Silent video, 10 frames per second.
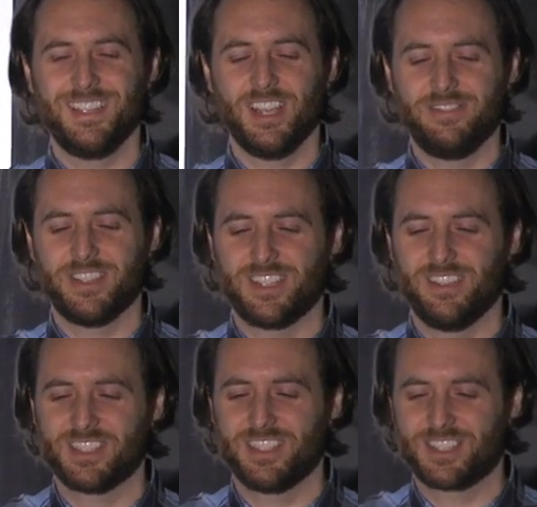in the office, and
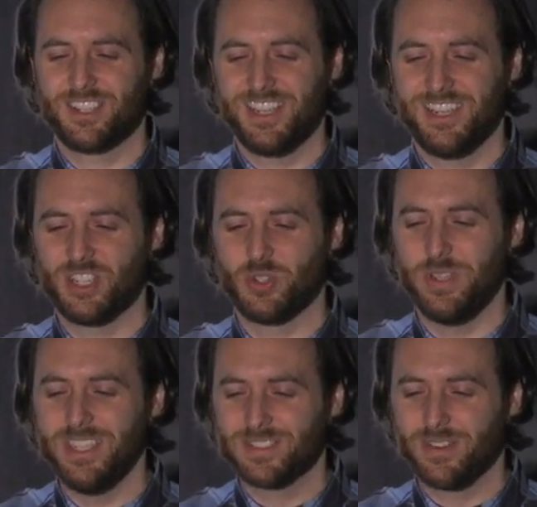all of a sudden I started getting
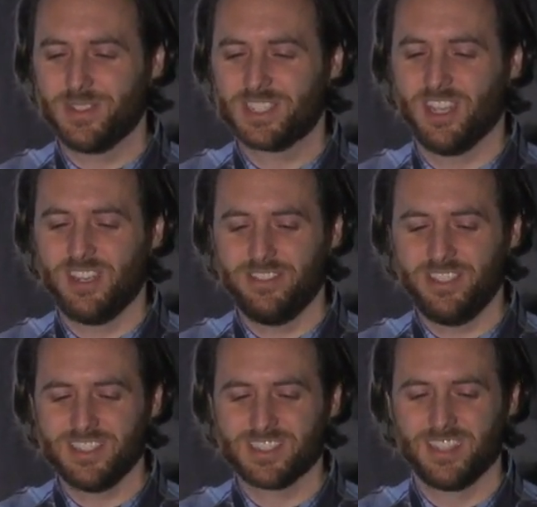tweets from this
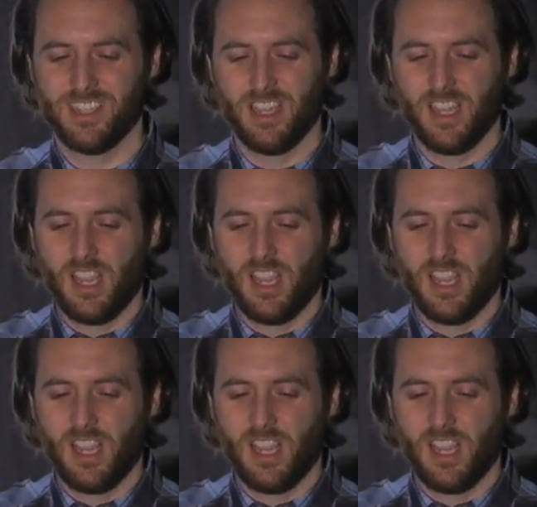conference.